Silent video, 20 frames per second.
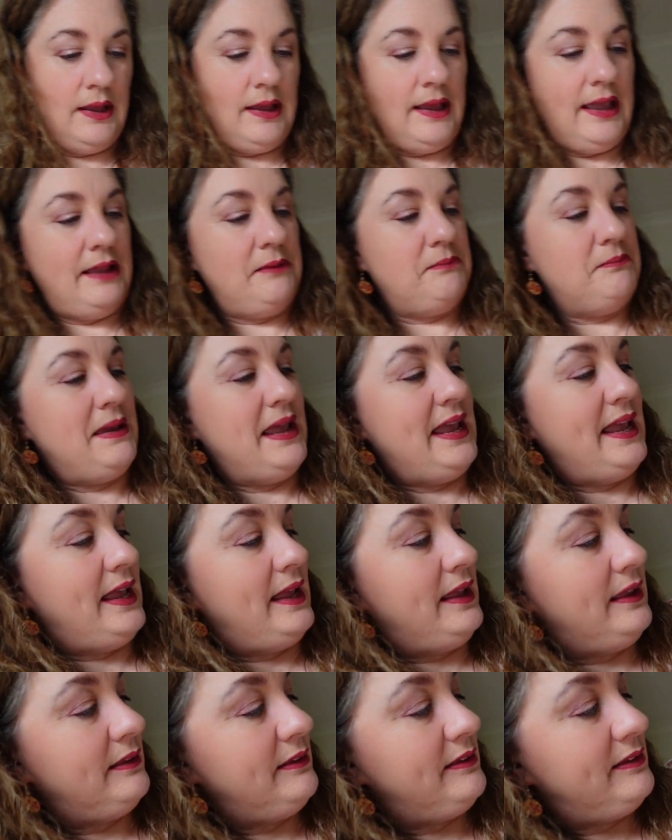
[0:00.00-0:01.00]
it
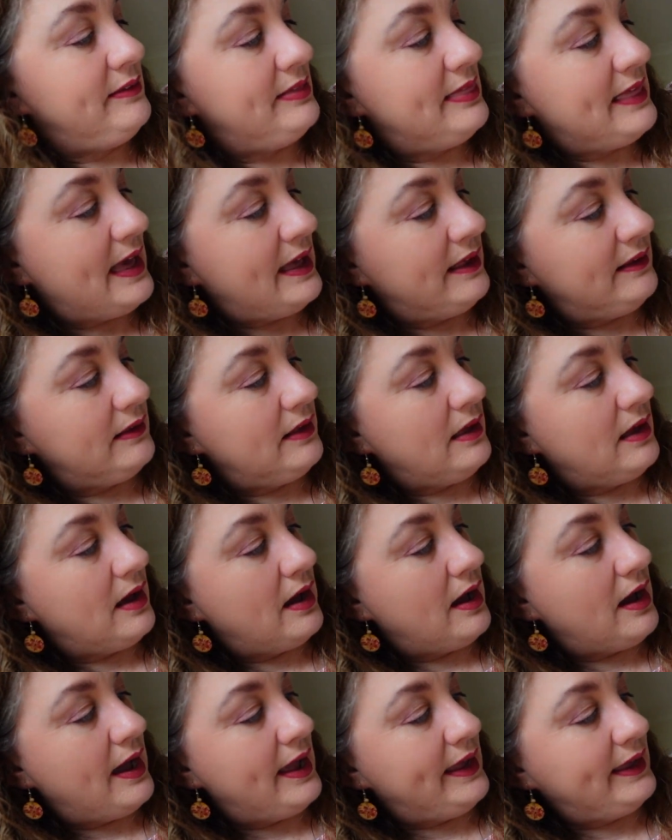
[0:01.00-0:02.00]
means that
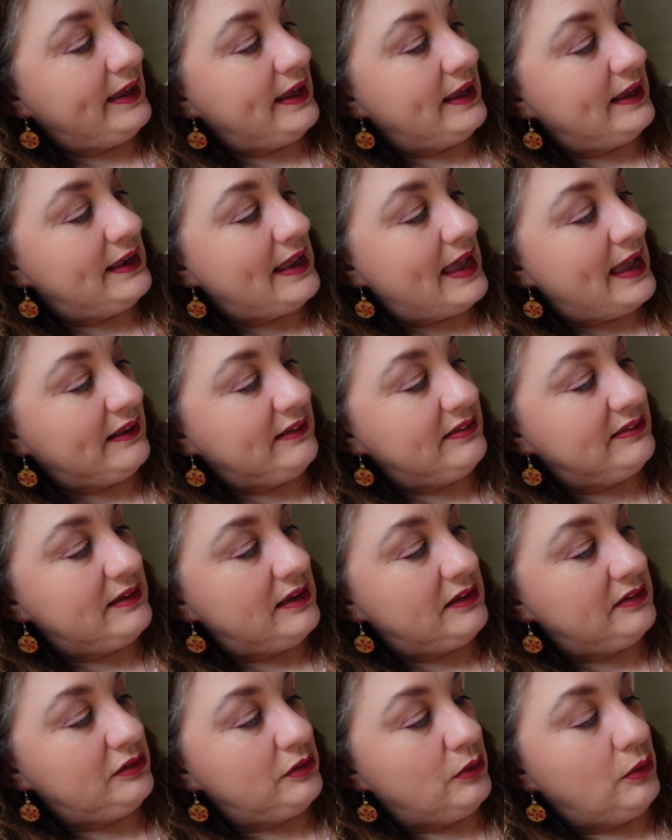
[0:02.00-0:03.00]
I can
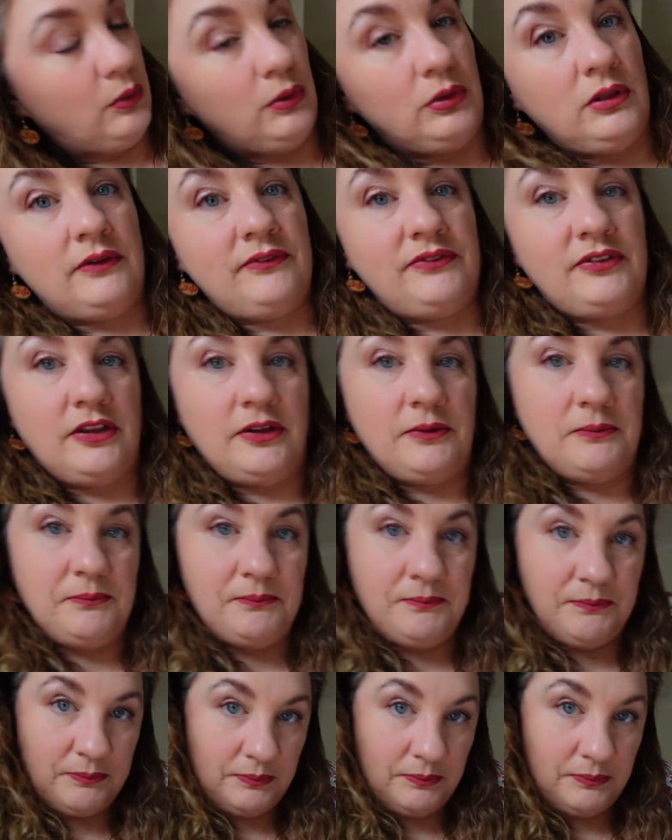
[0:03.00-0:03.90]
access all of them